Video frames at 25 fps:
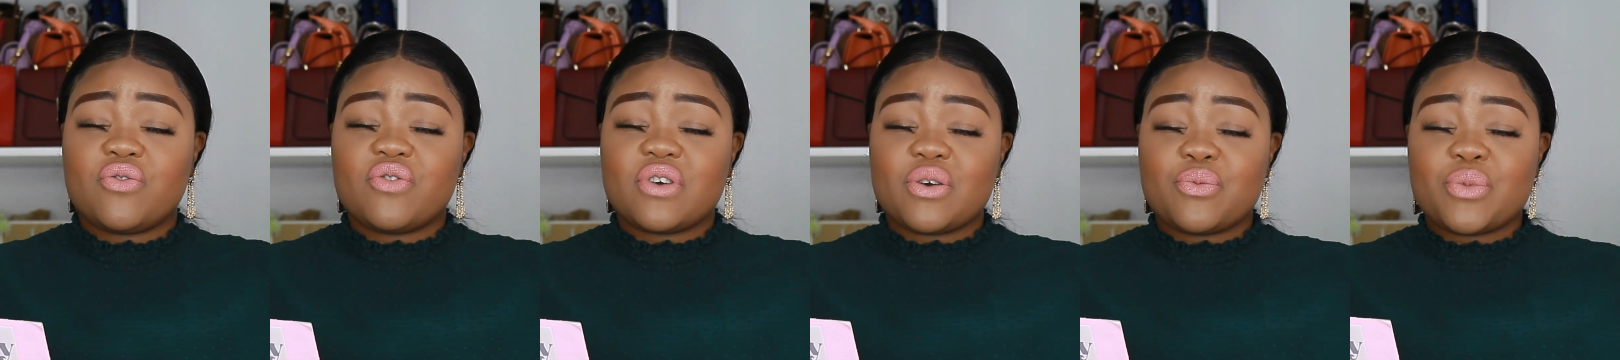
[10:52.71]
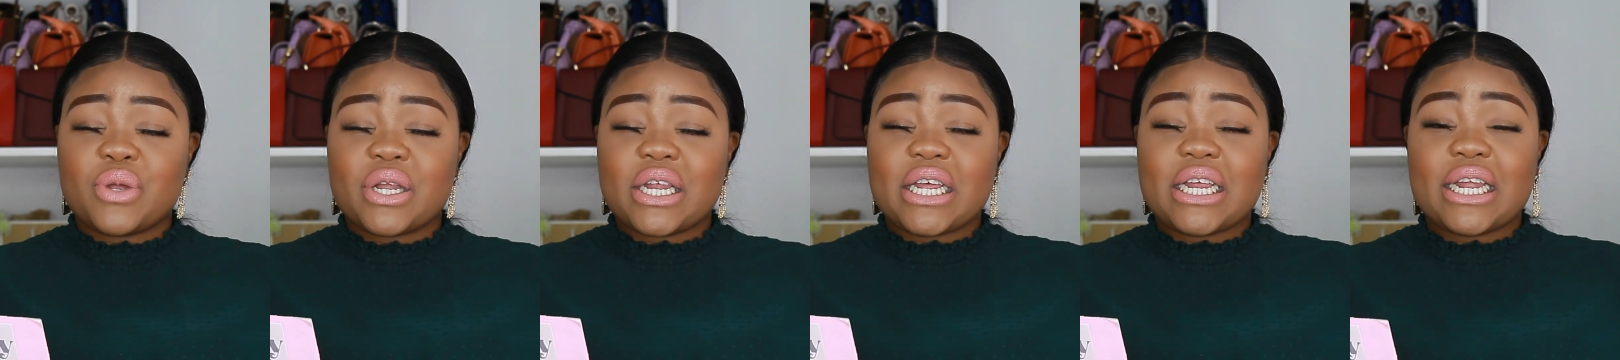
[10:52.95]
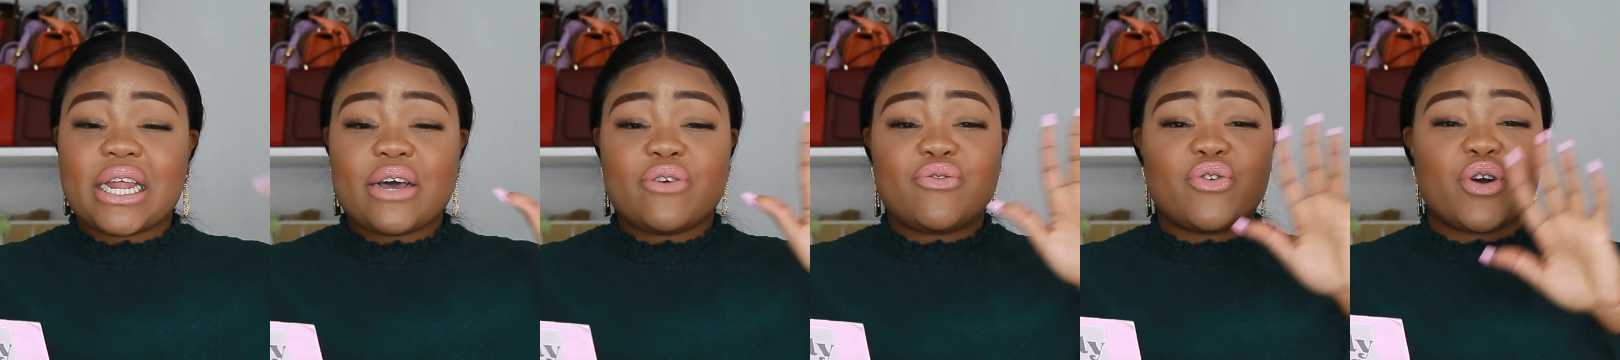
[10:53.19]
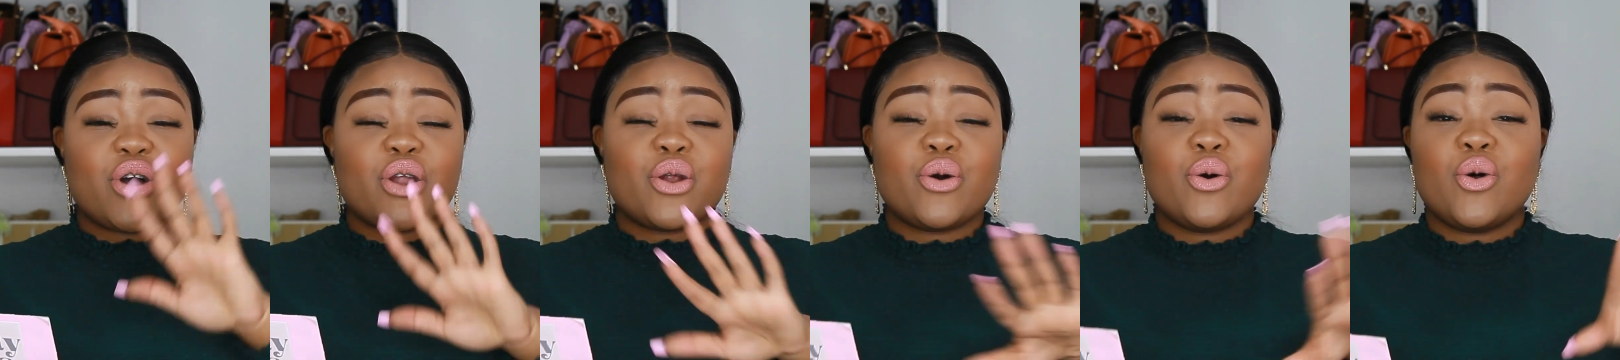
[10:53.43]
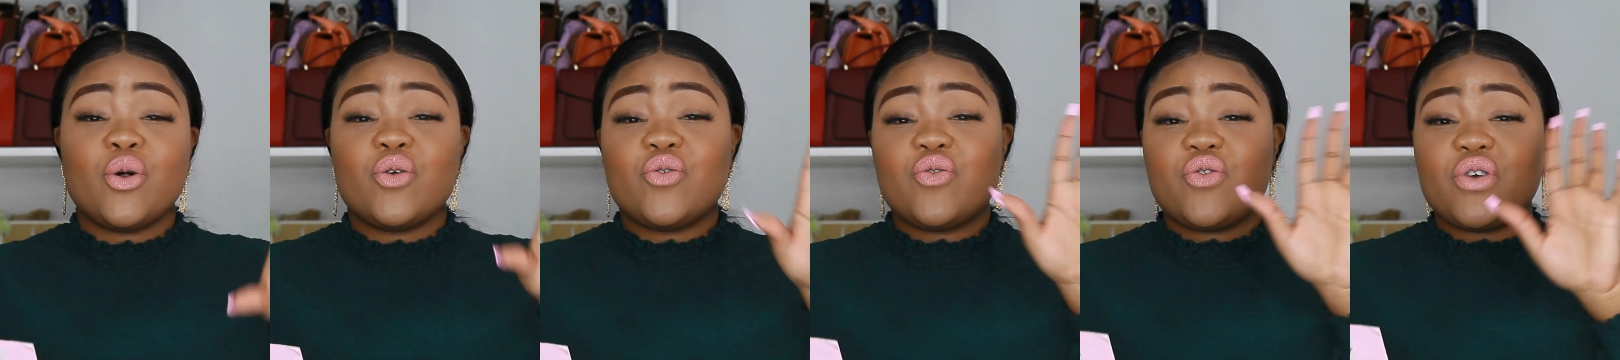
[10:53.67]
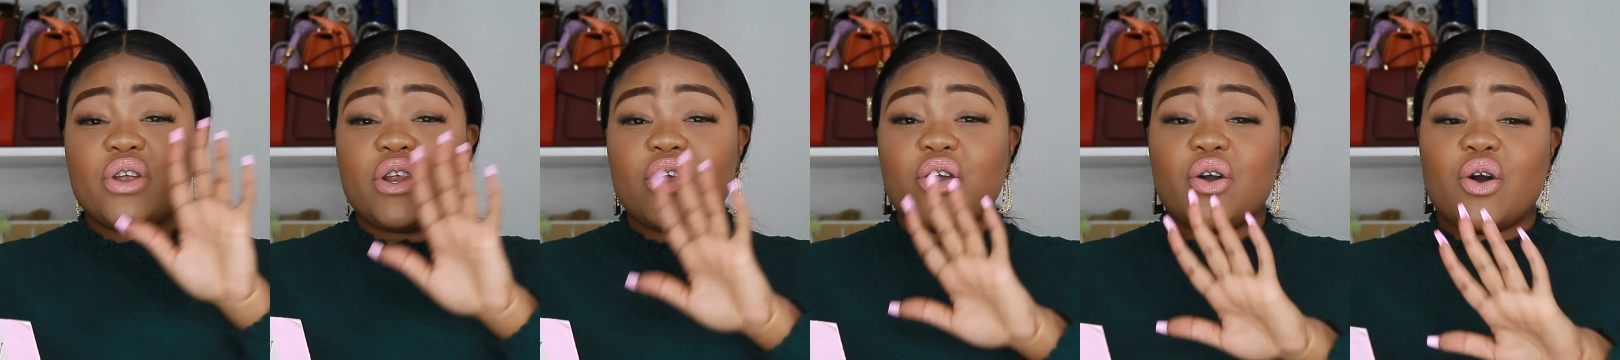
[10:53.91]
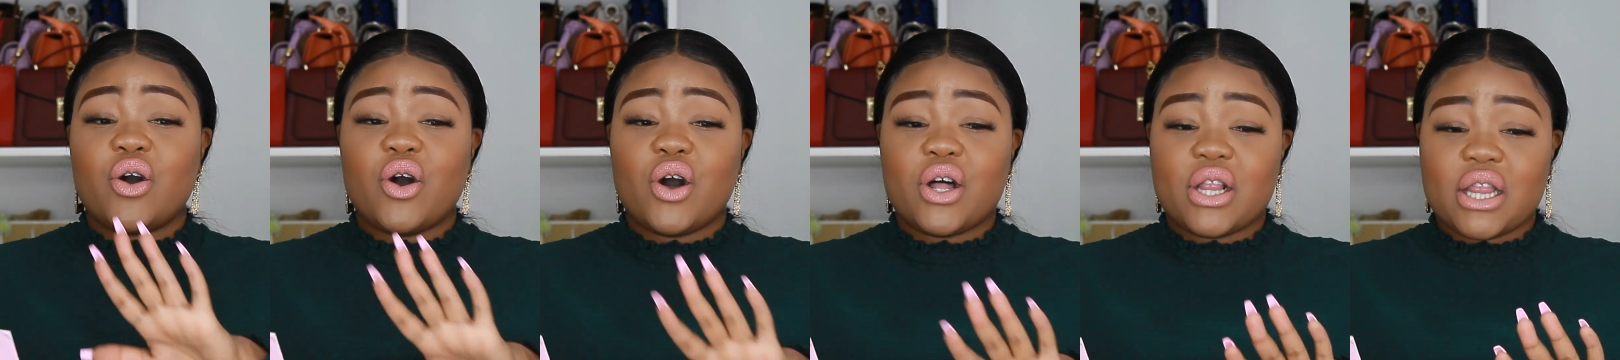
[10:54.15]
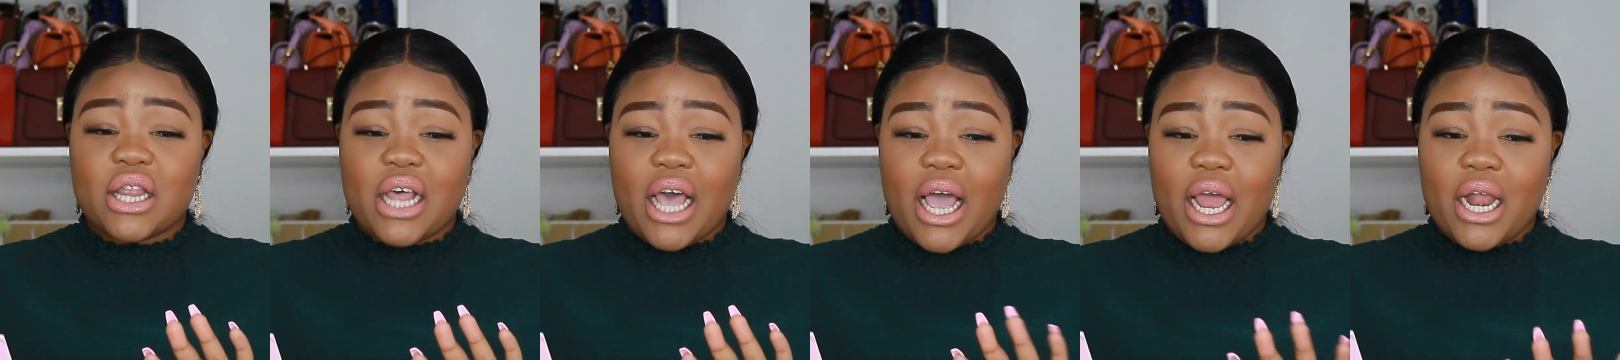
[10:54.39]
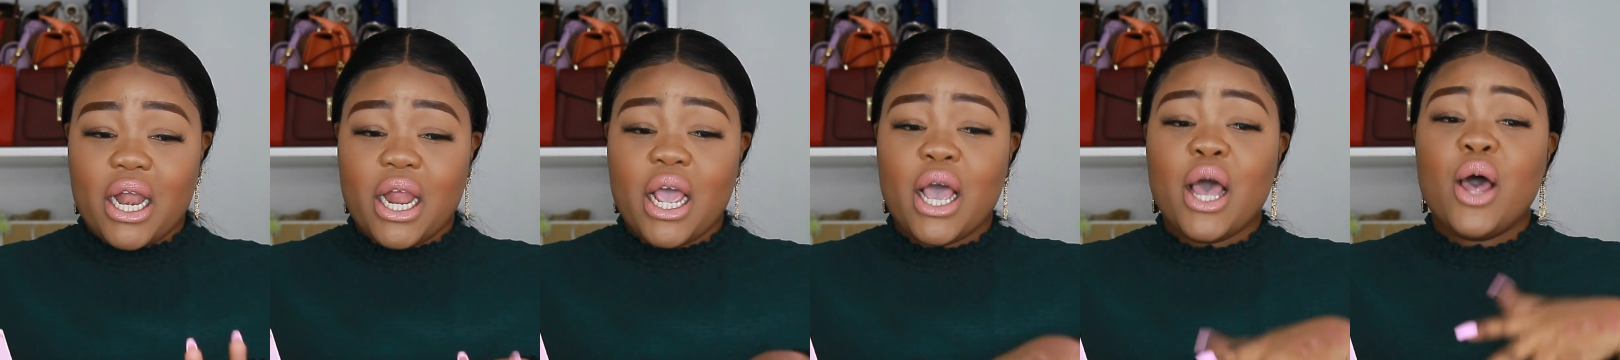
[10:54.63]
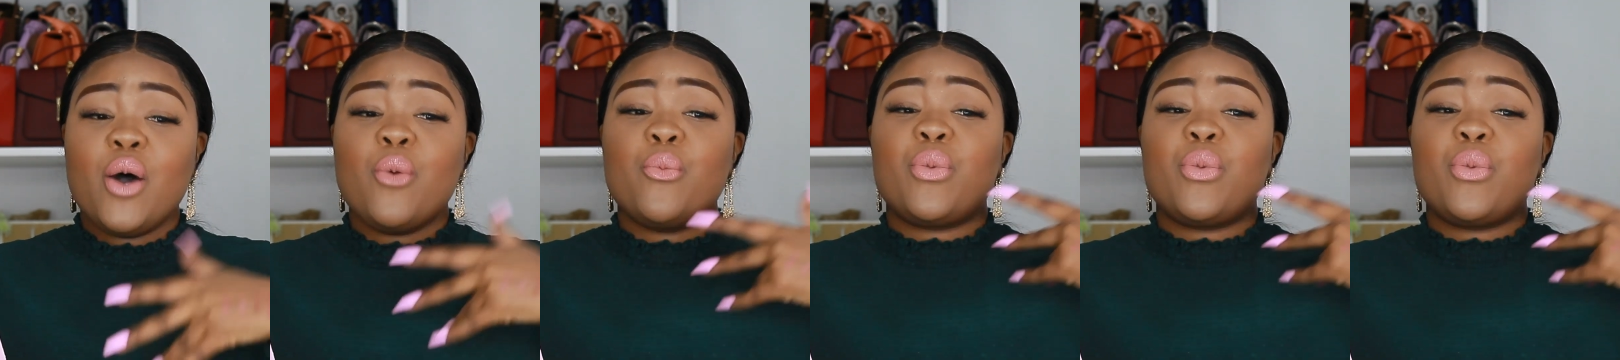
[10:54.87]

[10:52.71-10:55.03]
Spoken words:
feminine, I've got a whole video on that,